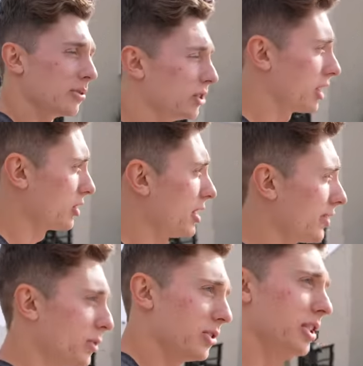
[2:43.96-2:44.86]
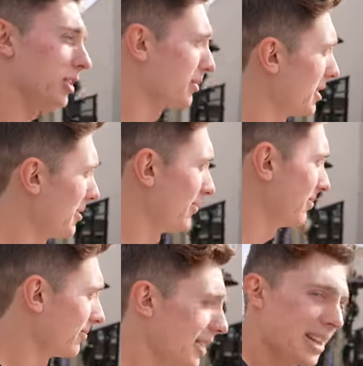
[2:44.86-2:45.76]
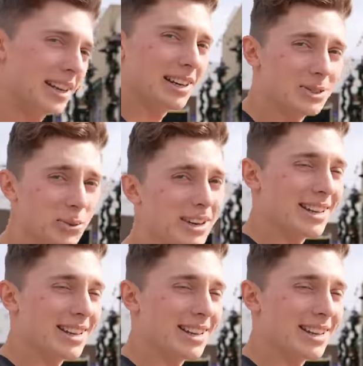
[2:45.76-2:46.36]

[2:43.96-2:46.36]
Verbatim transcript: Rejection after rejection, man it is what it